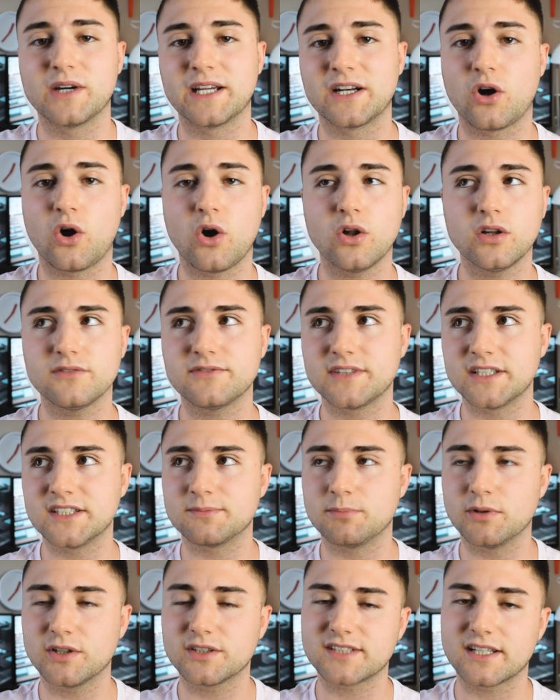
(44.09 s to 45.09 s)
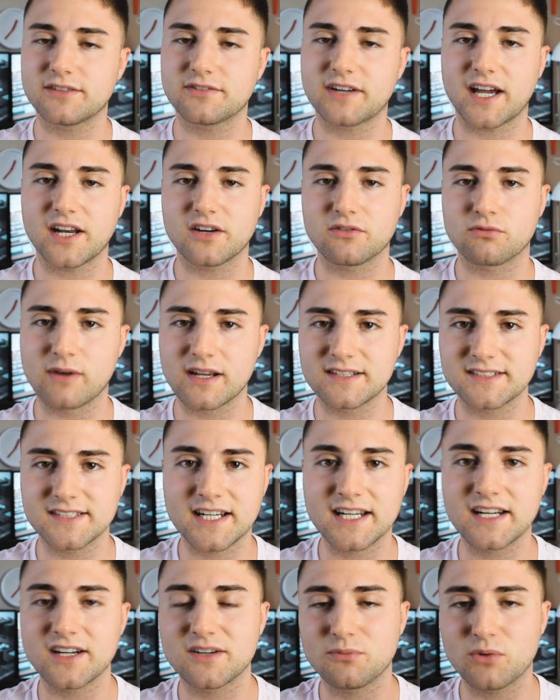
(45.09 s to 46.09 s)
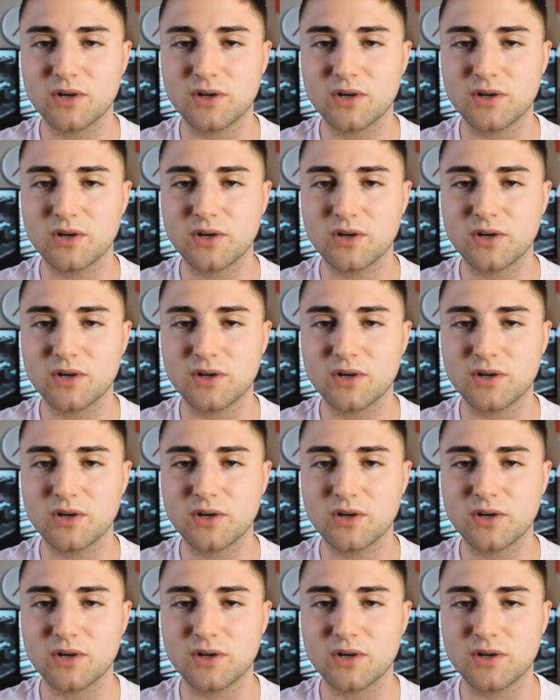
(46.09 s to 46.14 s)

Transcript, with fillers: and all of these books have kind of resonated